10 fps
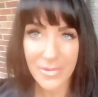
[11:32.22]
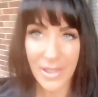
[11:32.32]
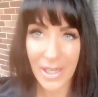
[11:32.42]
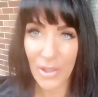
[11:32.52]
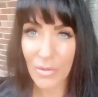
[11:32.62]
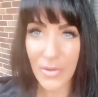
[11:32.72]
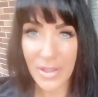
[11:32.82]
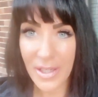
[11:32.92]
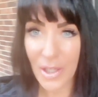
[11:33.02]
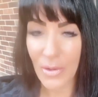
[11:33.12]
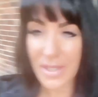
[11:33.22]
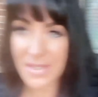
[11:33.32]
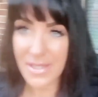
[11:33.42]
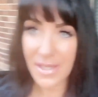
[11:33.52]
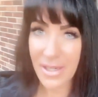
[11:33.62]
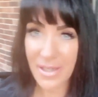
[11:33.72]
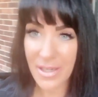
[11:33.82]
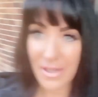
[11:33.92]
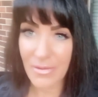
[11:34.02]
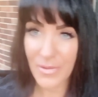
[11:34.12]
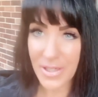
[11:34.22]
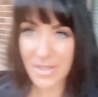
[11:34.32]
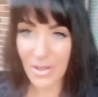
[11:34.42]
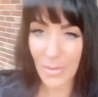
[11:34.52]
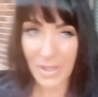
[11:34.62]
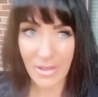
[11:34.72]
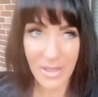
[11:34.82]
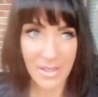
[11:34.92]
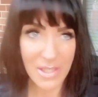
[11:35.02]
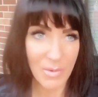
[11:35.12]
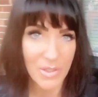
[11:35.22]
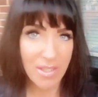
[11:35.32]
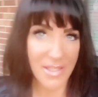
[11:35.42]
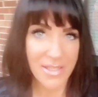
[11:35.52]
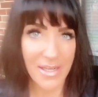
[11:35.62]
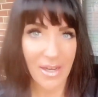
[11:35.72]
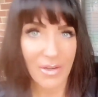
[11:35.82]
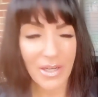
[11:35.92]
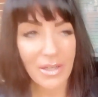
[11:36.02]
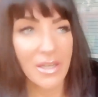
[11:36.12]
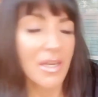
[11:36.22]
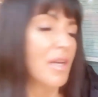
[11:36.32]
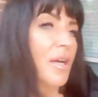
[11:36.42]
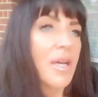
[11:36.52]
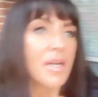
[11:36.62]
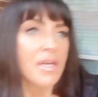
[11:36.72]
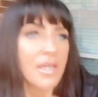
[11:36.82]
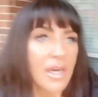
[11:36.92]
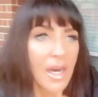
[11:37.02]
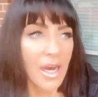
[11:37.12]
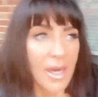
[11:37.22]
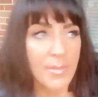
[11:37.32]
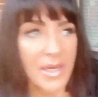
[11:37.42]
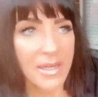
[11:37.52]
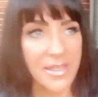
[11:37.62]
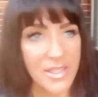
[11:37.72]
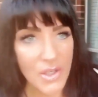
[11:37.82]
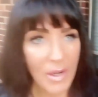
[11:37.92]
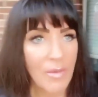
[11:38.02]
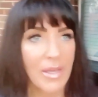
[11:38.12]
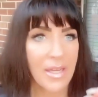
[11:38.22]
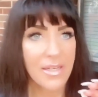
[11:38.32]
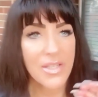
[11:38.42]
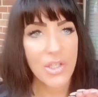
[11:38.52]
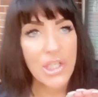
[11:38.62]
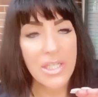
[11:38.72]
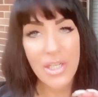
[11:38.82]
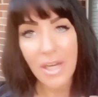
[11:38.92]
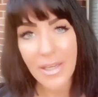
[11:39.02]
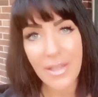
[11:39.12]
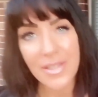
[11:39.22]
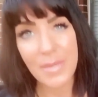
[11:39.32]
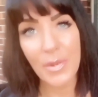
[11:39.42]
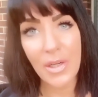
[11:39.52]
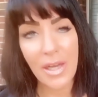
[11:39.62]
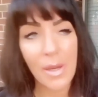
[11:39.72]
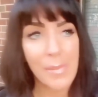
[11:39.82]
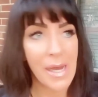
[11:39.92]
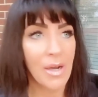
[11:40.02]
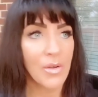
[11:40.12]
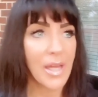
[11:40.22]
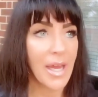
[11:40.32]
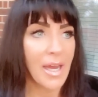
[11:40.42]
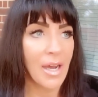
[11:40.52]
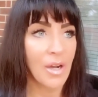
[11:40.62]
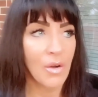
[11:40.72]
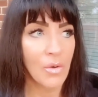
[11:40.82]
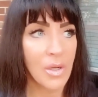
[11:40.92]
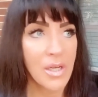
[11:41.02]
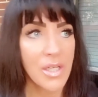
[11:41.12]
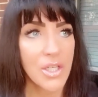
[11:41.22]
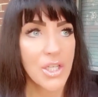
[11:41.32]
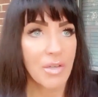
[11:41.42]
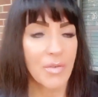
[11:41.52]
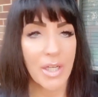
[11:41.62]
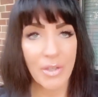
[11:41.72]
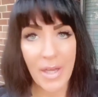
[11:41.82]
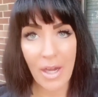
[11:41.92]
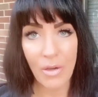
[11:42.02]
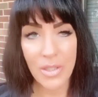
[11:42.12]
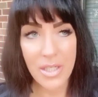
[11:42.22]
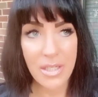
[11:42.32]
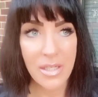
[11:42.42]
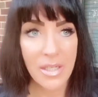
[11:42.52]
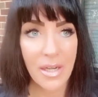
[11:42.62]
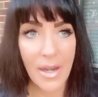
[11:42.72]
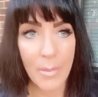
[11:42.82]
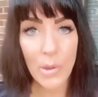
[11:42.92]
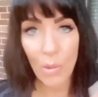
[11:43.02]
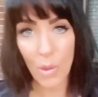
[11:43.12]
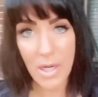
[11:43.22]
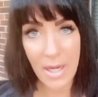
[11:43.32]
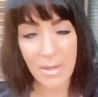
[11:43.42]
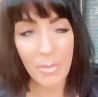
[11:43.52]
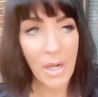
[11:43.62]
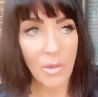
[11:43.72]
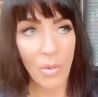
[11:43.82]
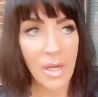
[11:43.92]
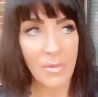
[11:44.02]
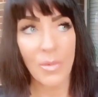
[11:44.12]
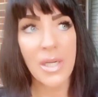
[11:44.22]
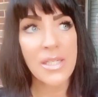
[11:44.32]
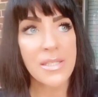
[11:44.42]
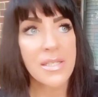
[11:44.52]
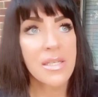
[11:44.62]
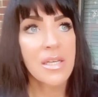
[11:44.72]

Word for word: I don't feel like going inside and fixing all my lighting, so we're just gonna stay out here. Um, so anyway, so she's talking in this book about how she figured out Number one, part one was